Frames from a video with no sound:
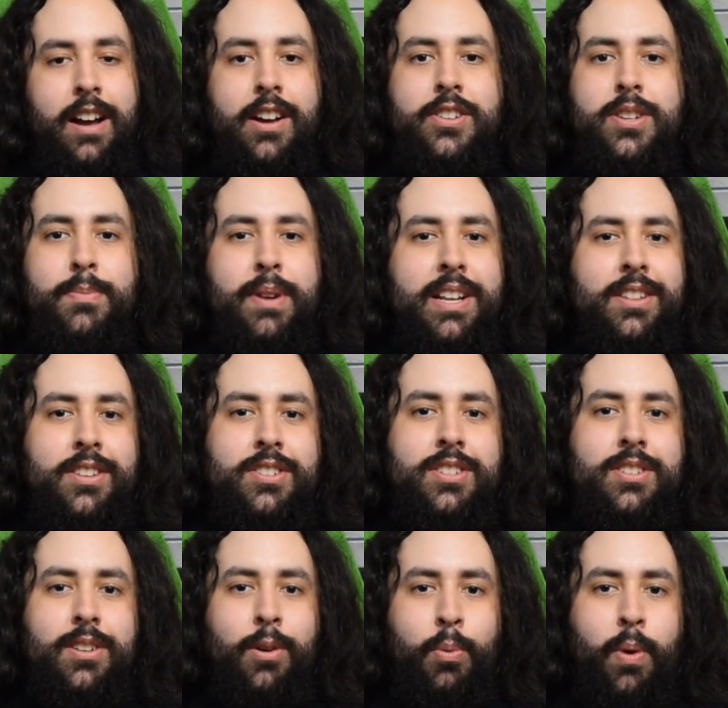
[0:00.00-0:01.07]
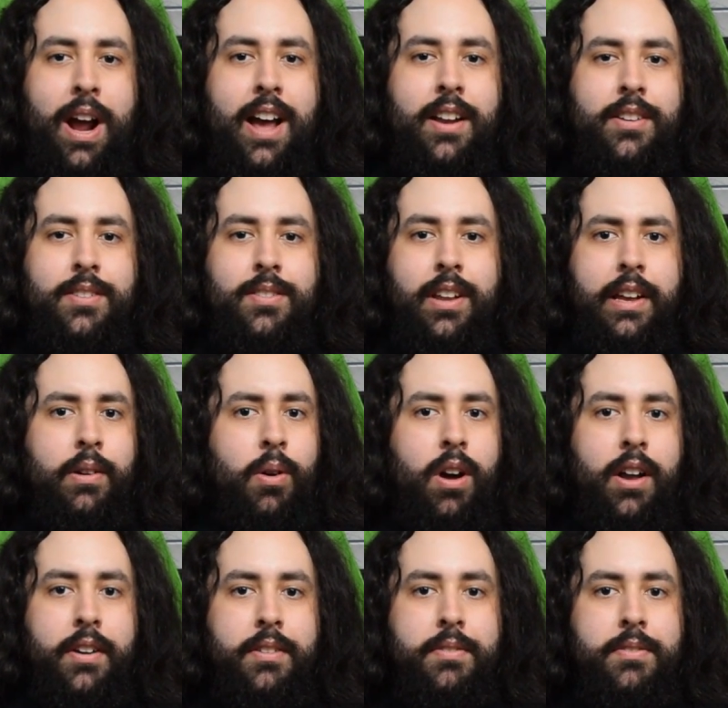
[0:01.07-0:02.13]
I should make this a rant later
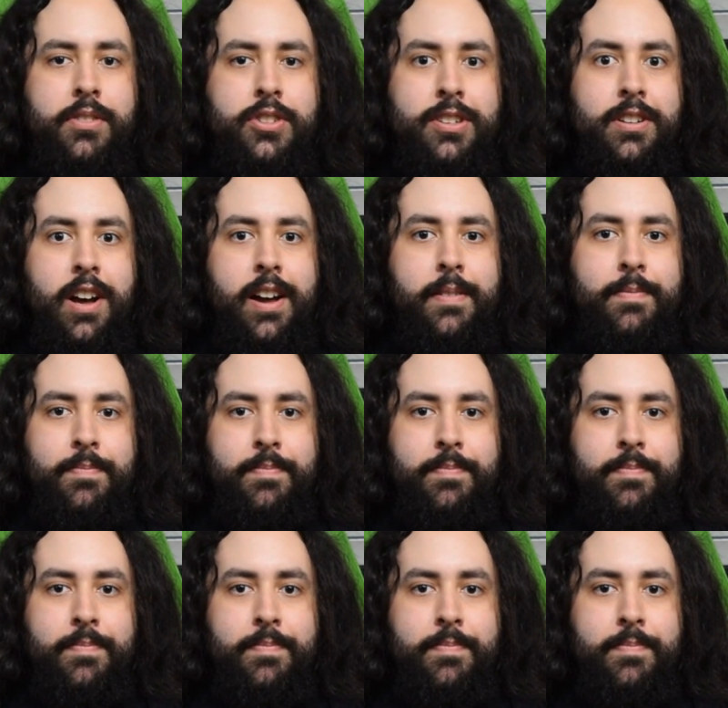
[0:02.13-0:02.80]
on, shouldn't I?